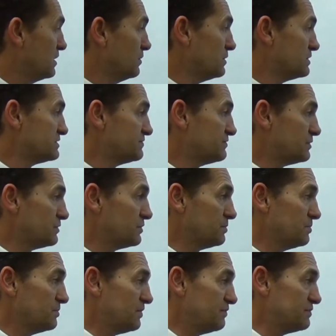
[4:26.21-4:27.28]
What is the
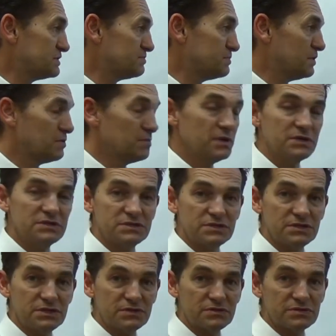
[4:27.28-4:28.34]
volume of this pyramid to
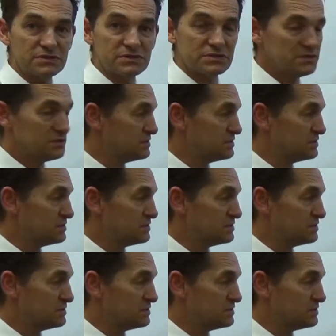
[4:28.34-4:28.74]
the nearest